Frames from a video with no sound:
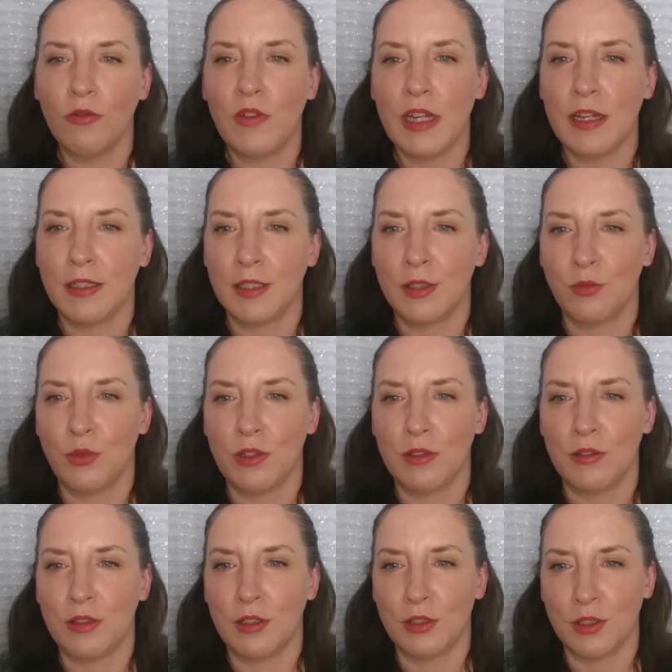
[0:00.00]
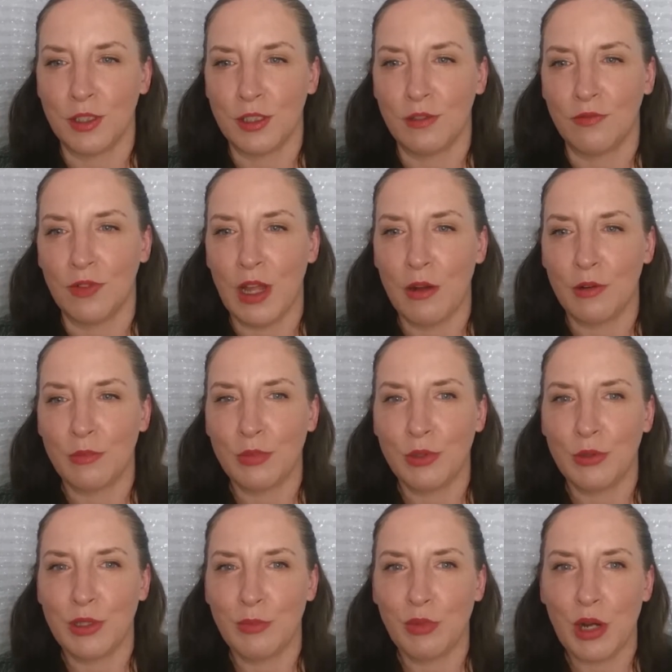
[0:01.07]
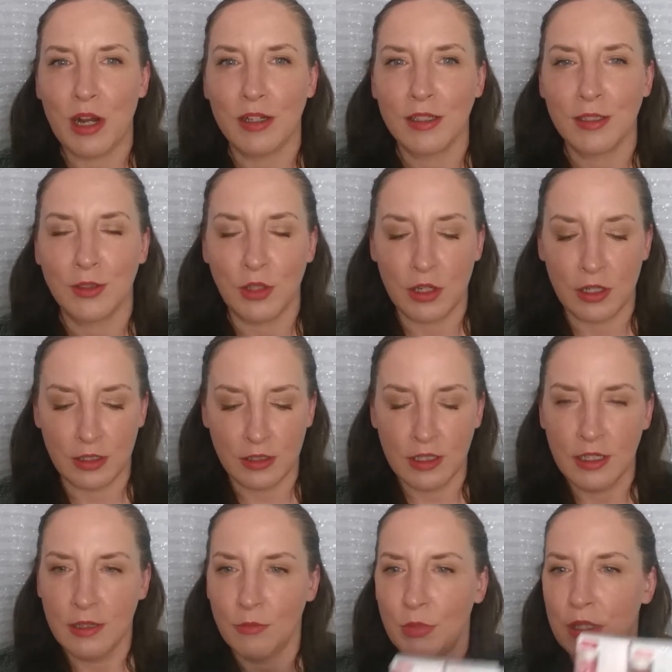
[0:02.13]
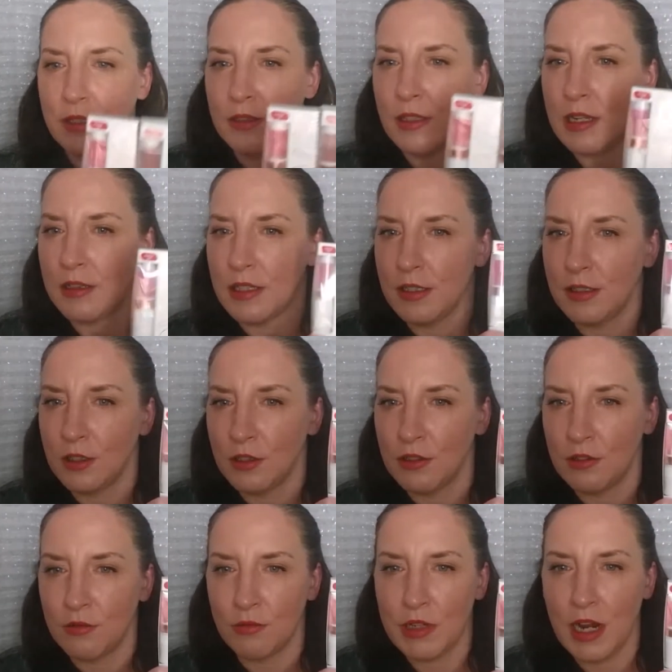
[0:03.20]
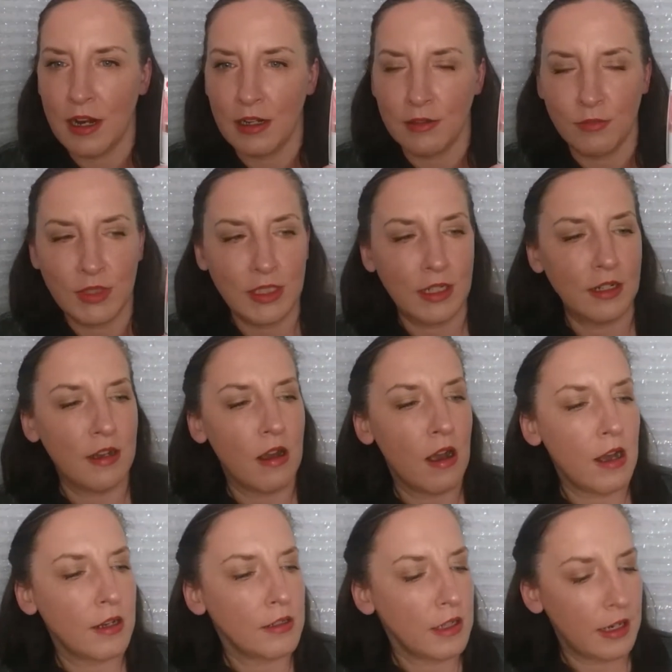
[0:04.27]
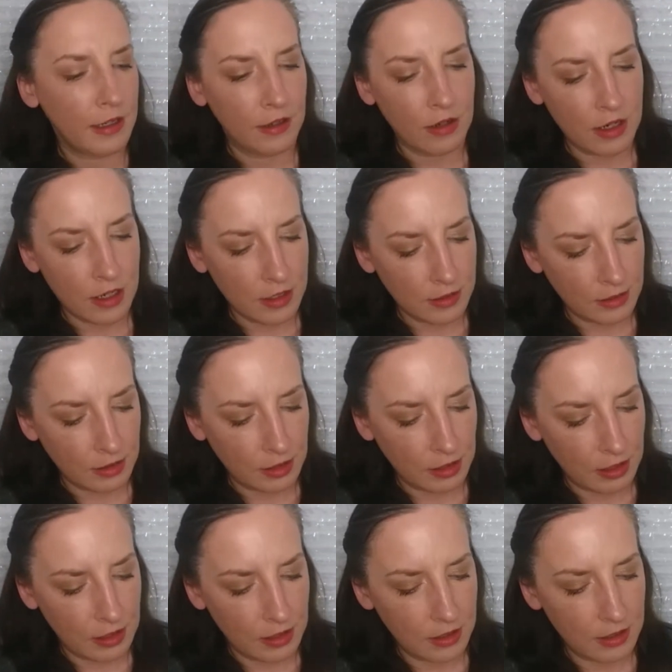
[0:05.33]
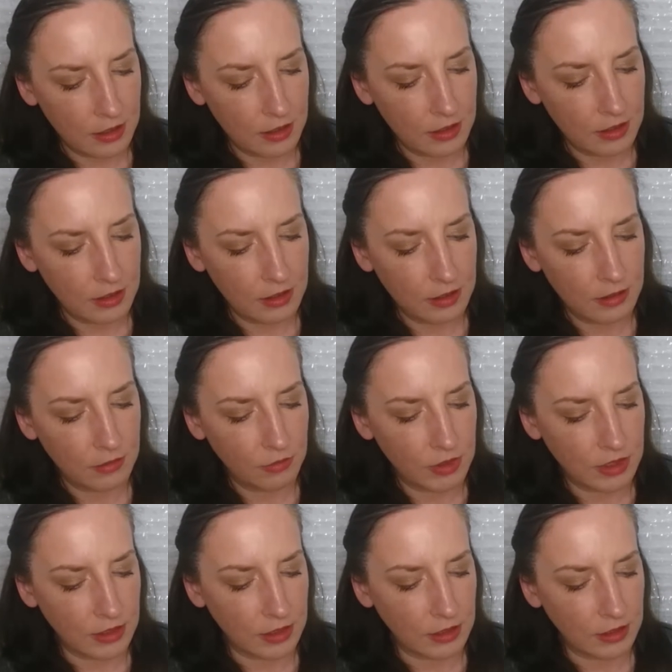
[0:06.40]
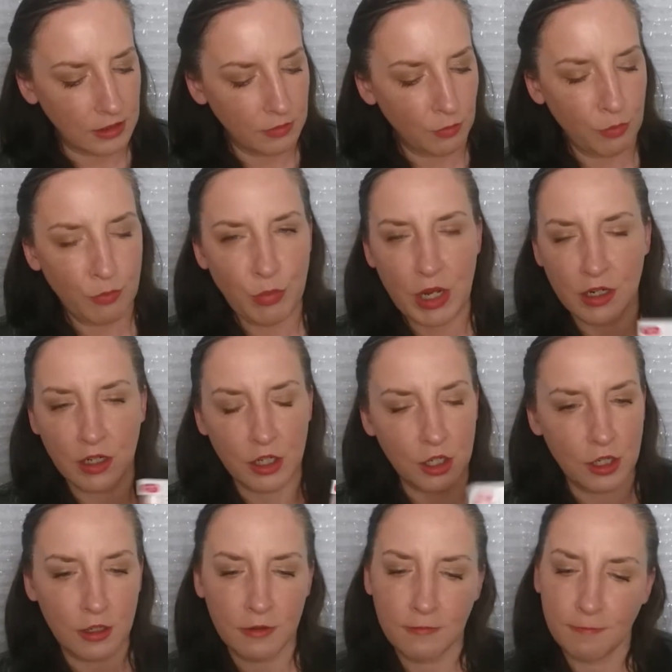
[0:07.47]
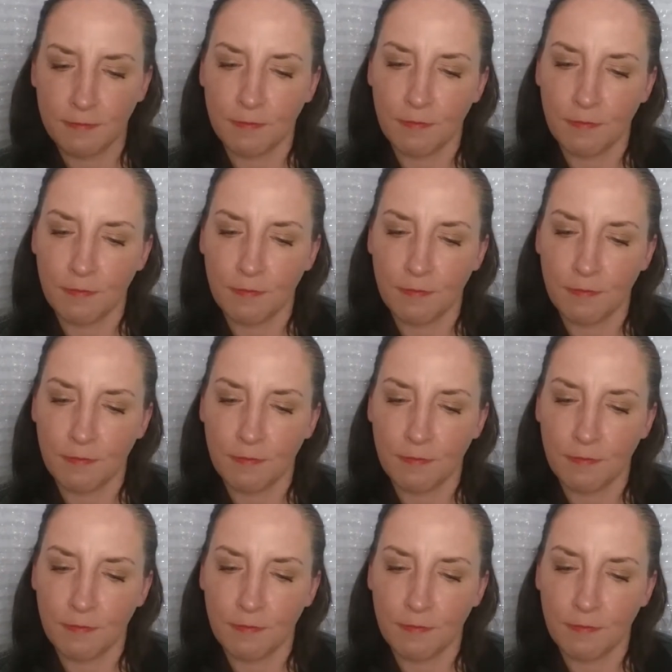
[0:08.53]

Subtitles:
face with just the Flower Beauty products on. But these are the 3 items I got. I got, what is this, Pucker,